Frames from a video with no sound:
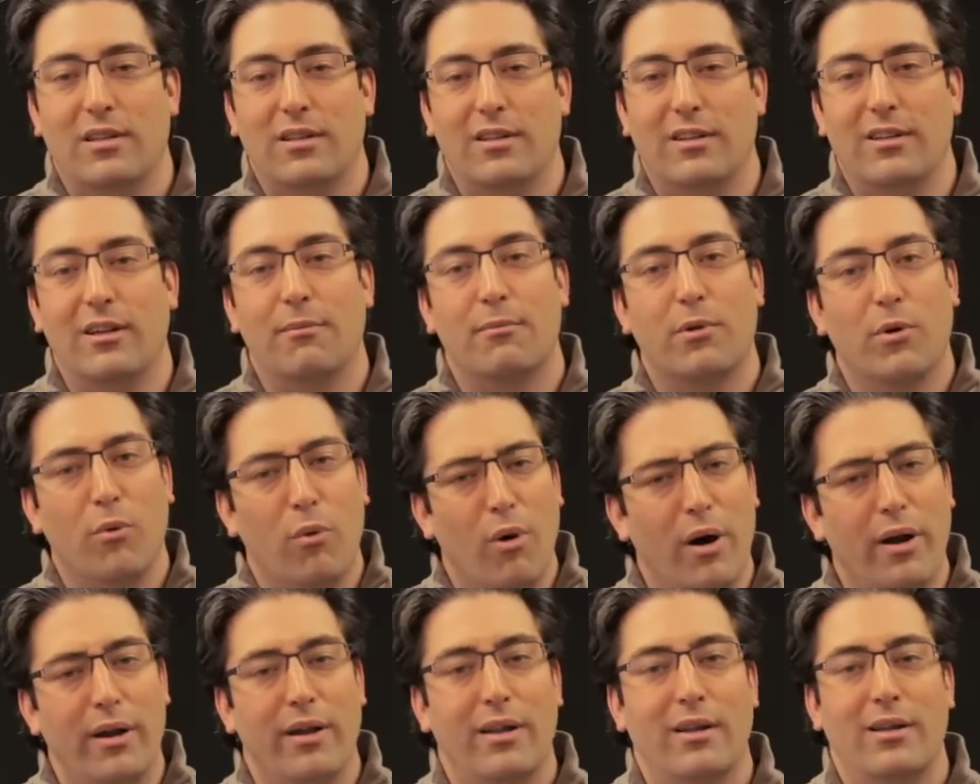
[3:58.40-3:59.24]
Number
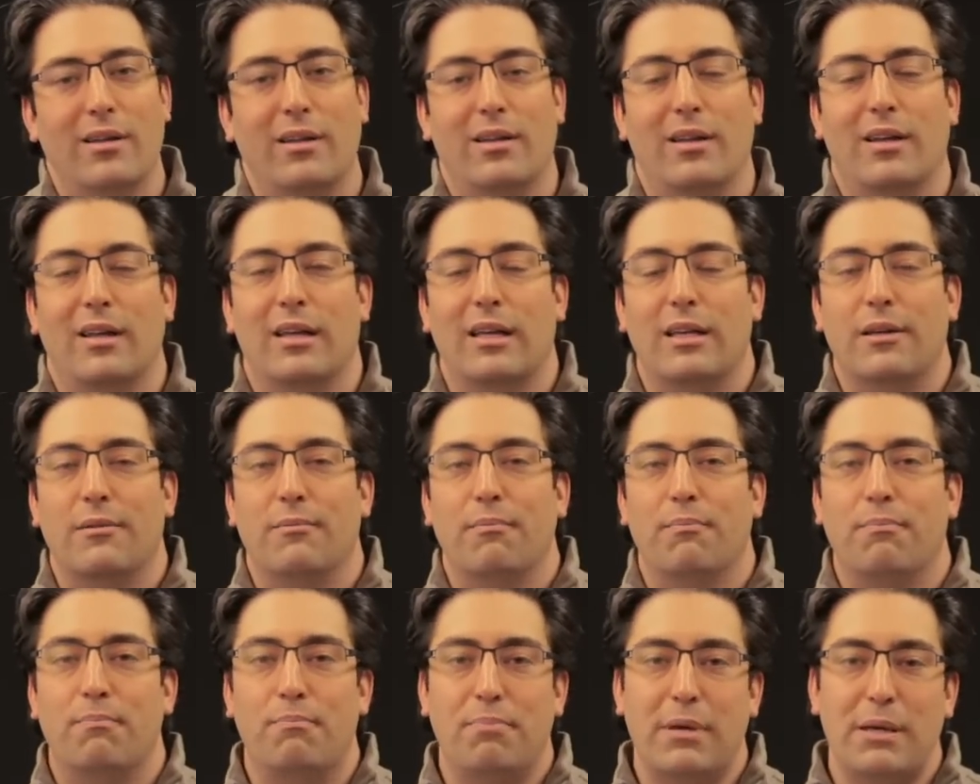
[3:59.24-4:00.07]
1,
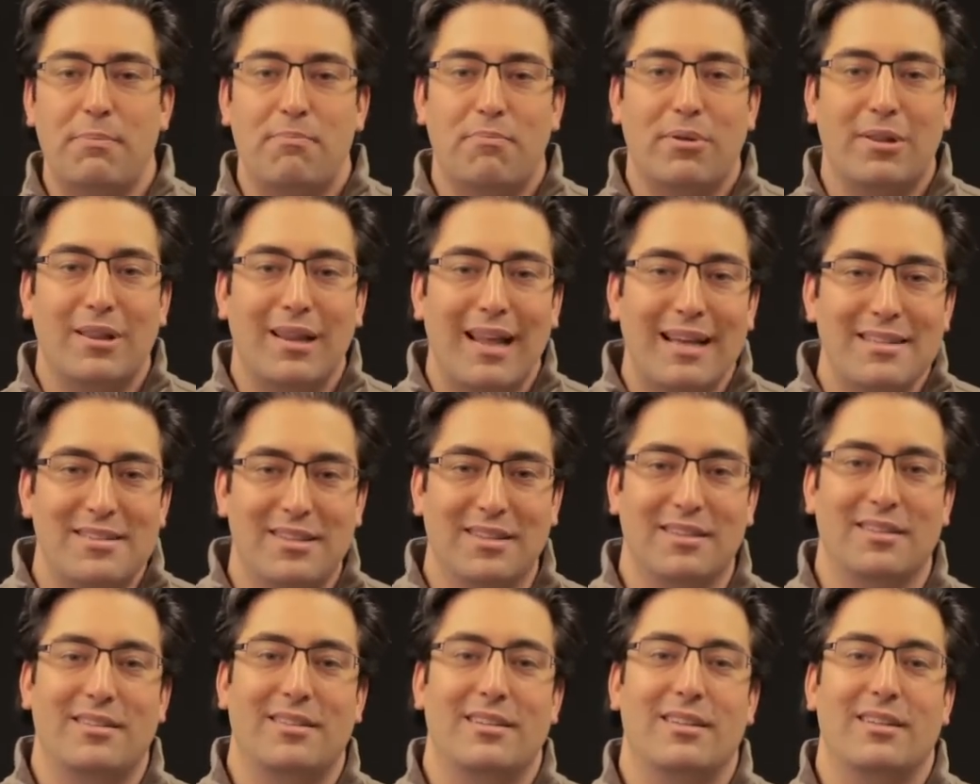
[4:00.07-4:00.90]
be
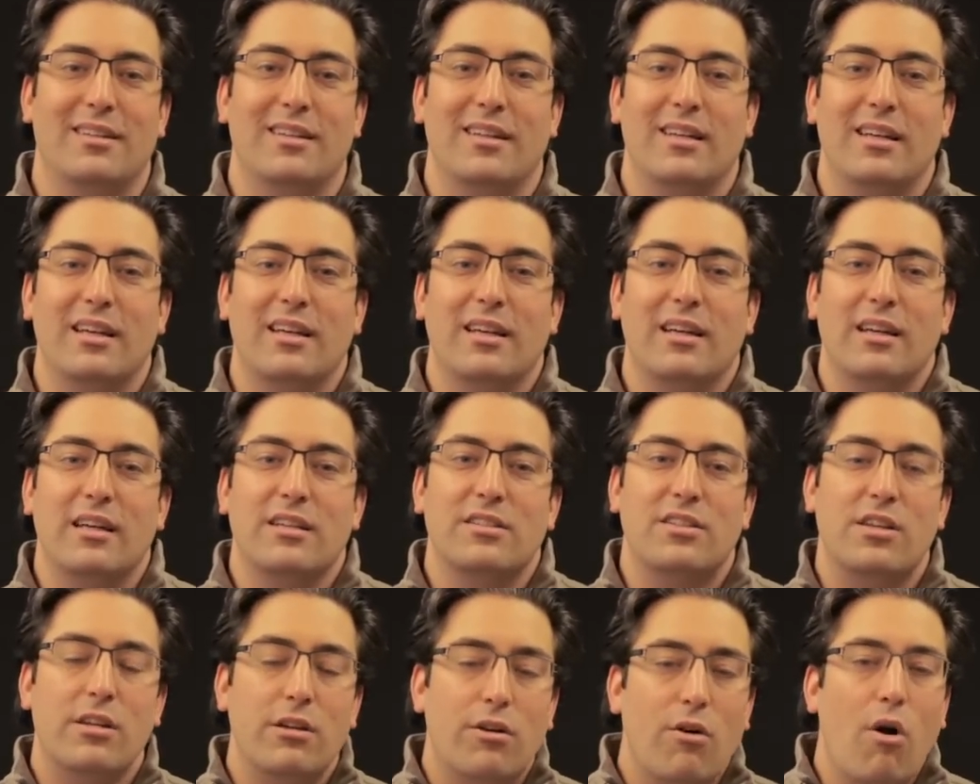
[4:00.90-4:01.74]
pleasant.
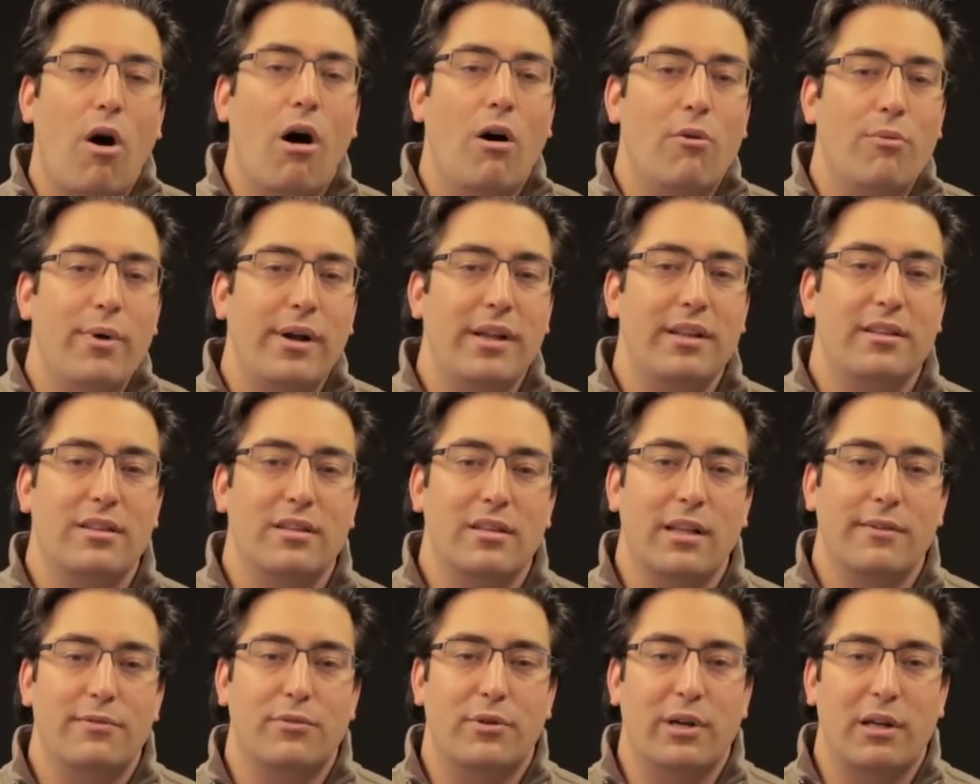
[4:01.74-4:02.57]
See, you're already
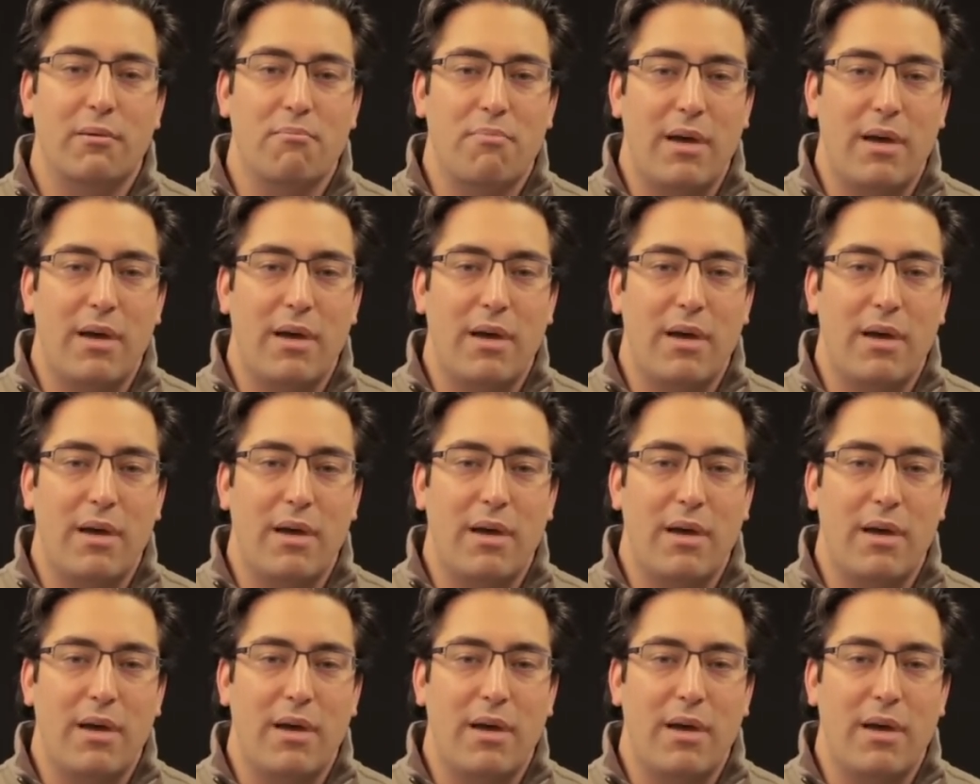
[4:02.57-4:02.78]
delivering